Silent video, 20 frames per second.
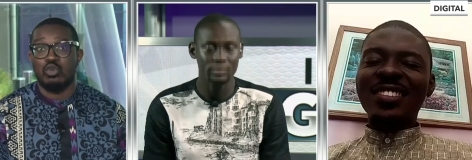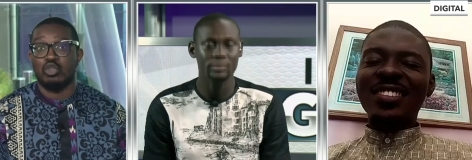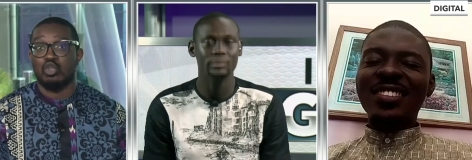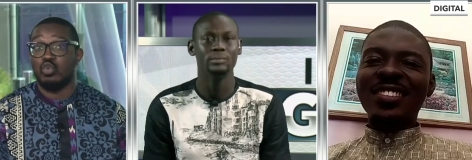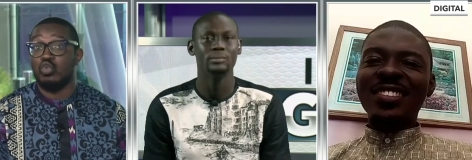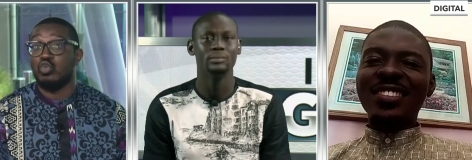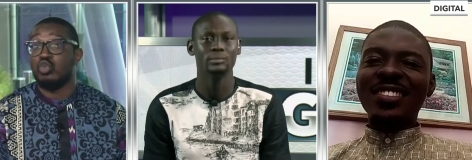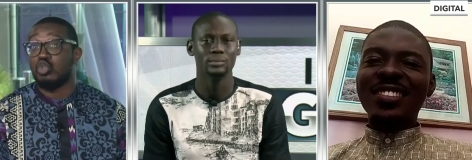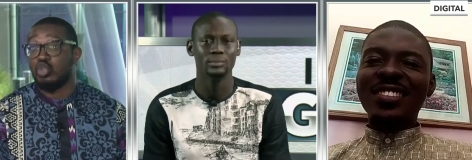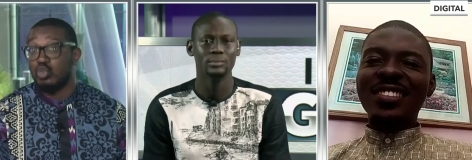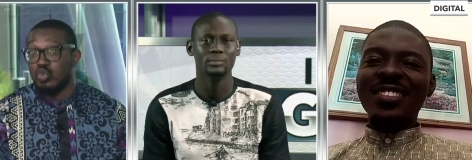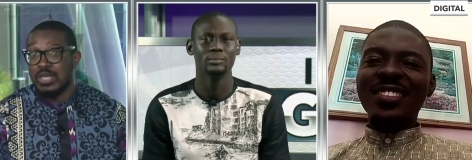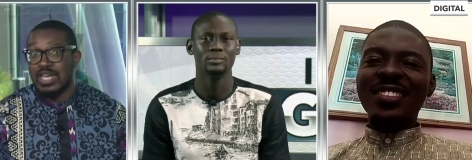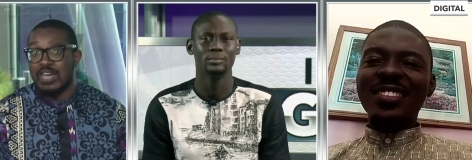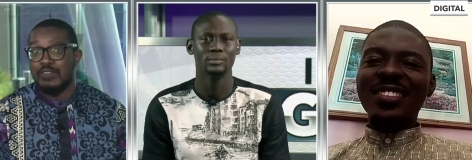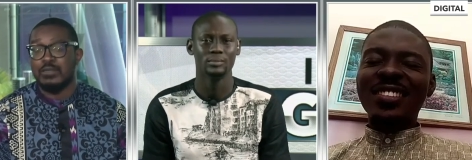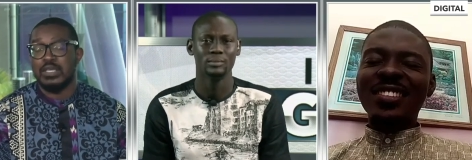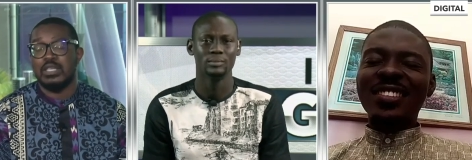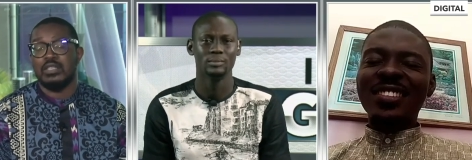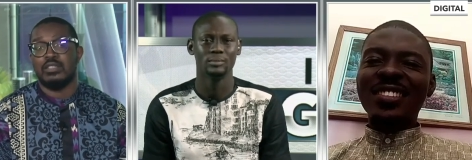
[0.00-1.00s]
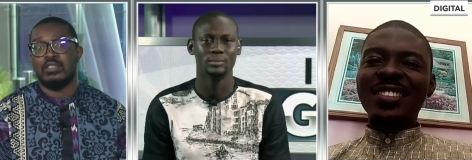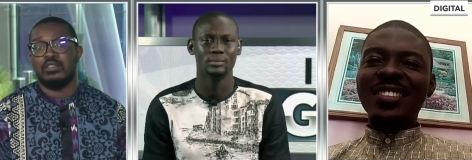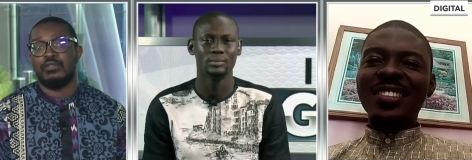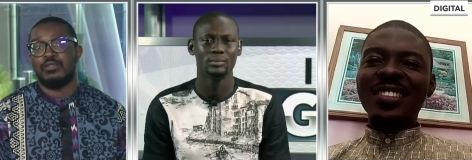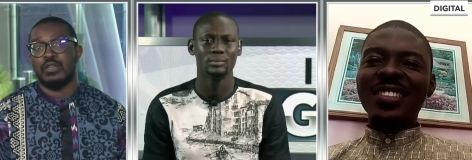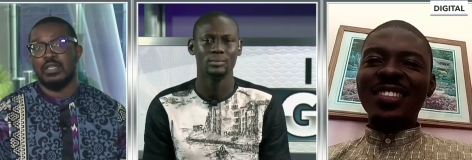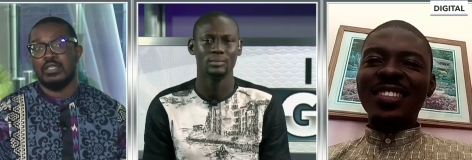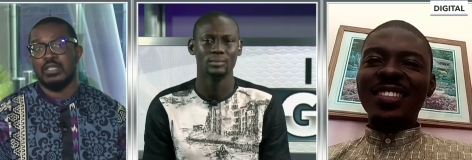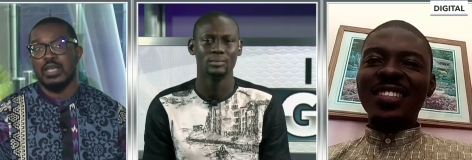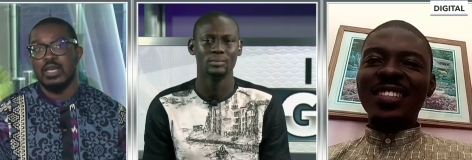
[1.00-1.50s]
Speaker 1: or who should have made a
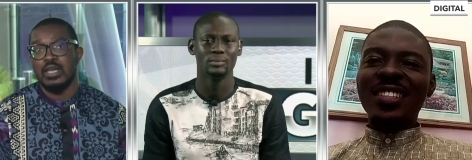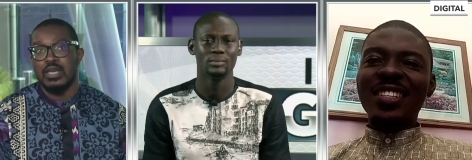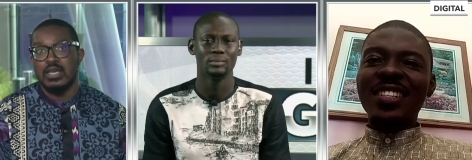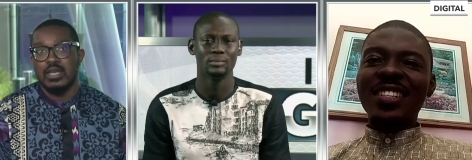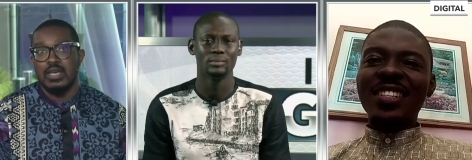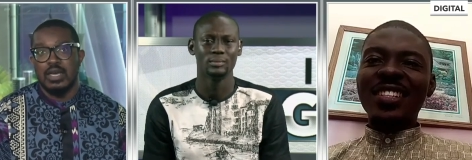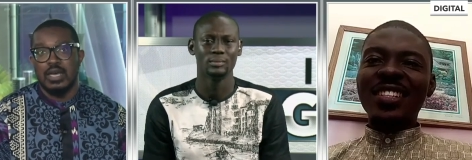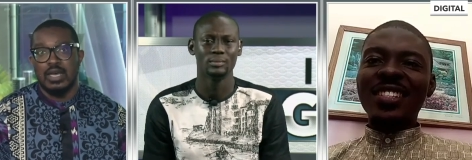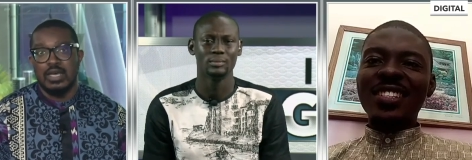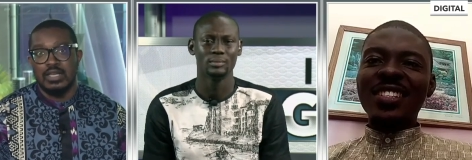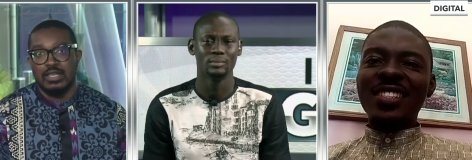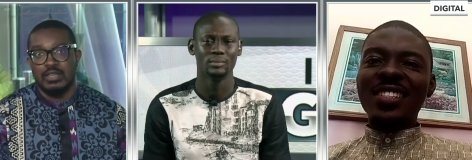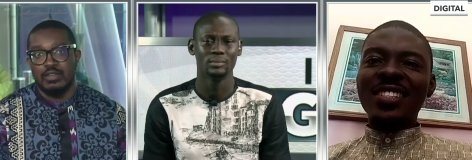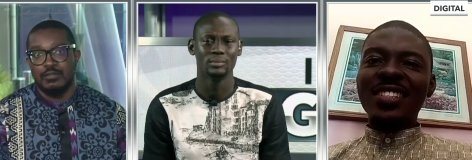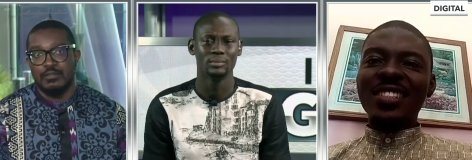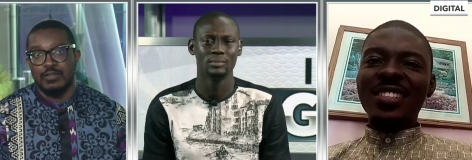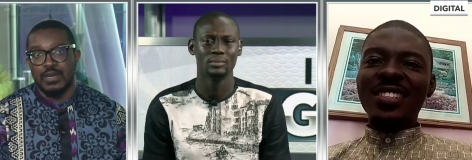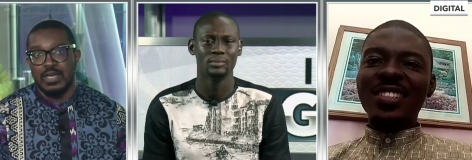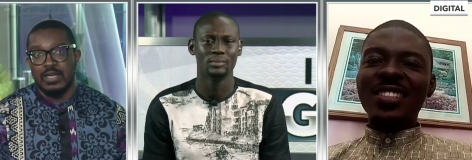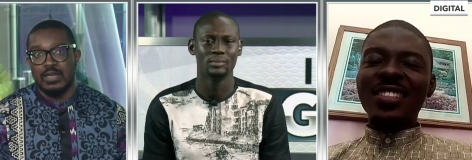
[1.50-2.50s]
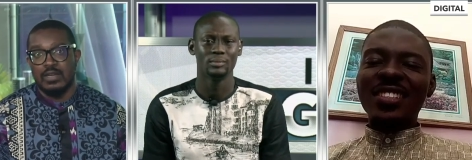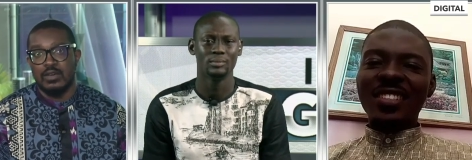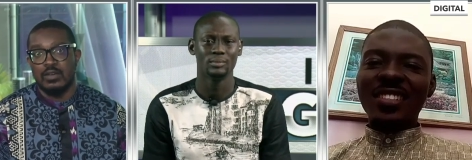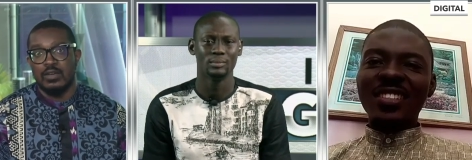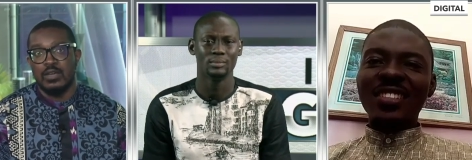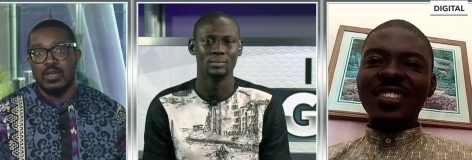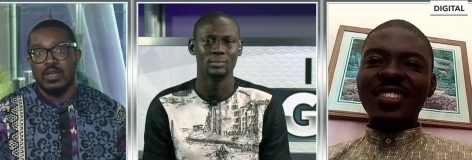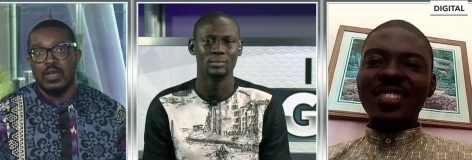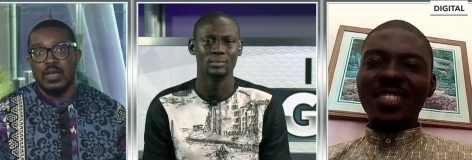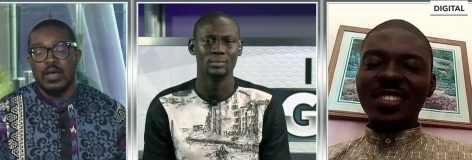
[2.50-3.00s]
difference uh, in the
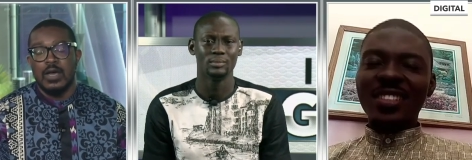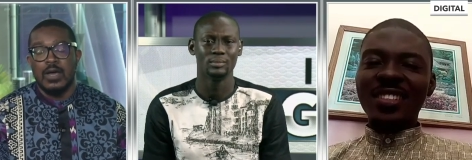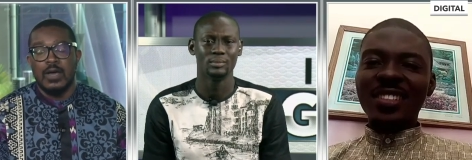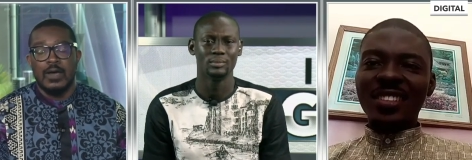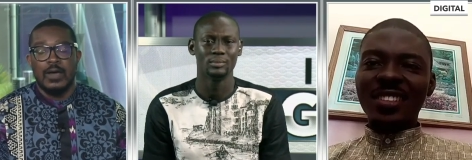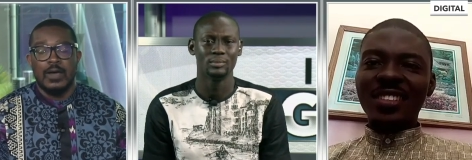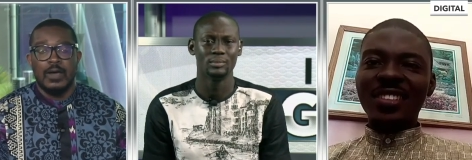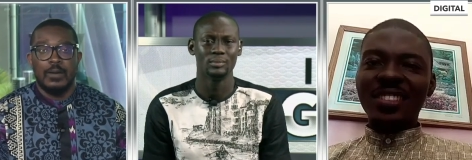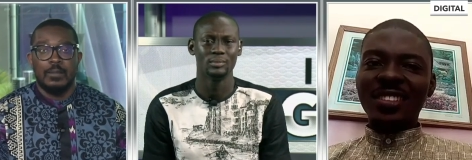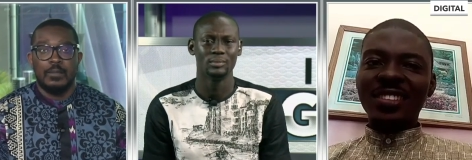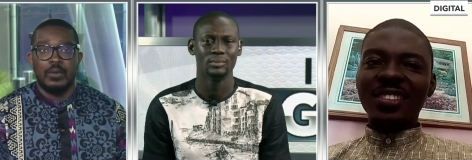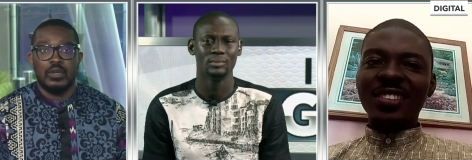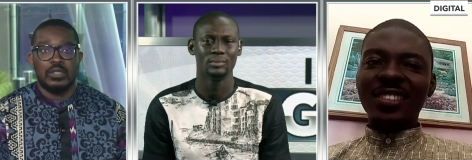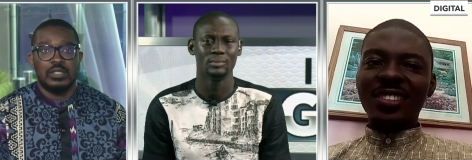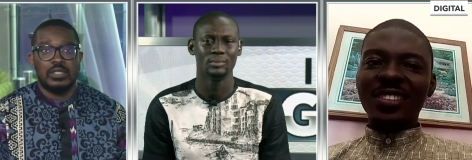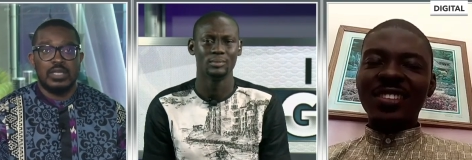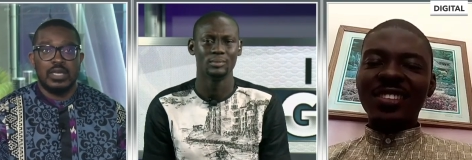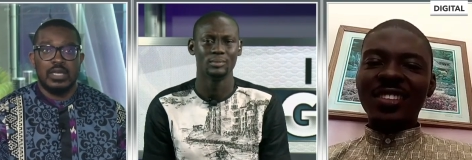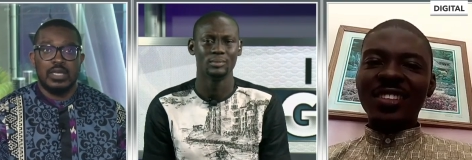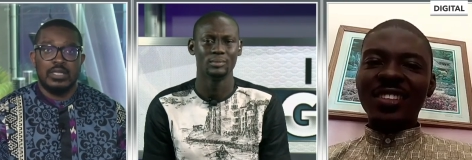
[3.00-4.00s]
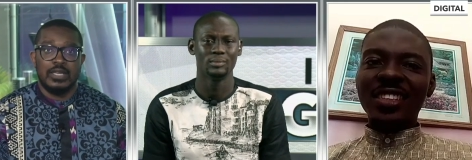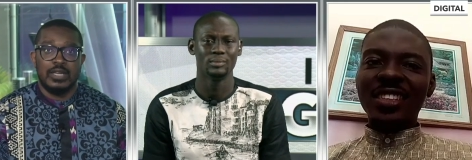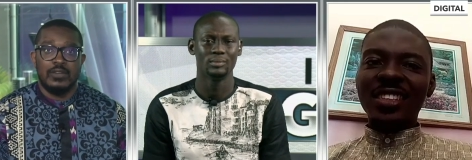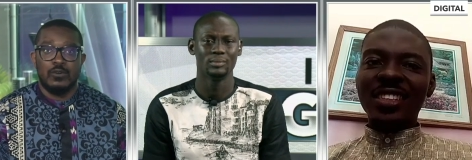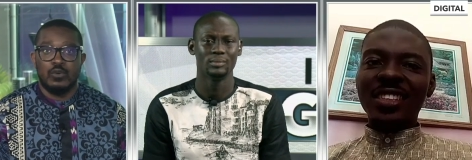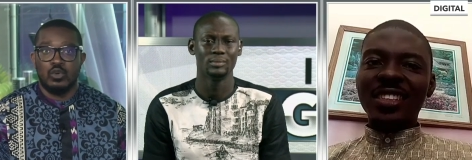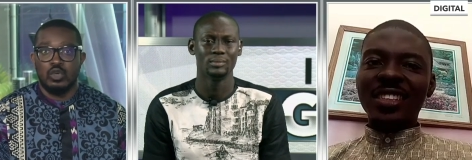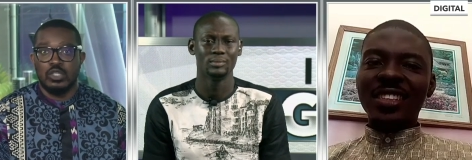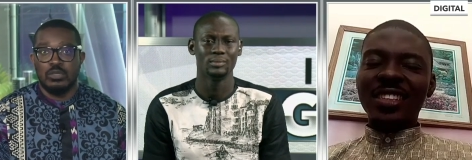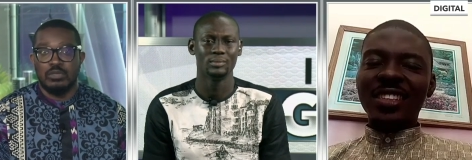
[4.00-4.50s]
final. Uh, but uh, they are
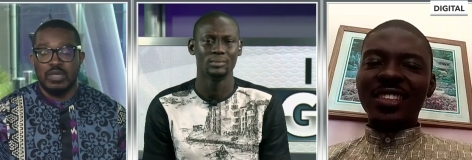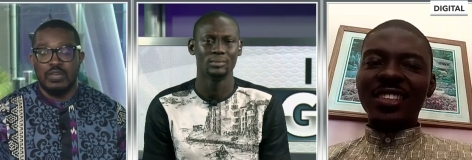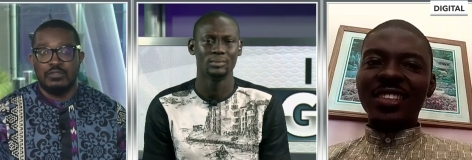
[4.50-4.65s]
not going to be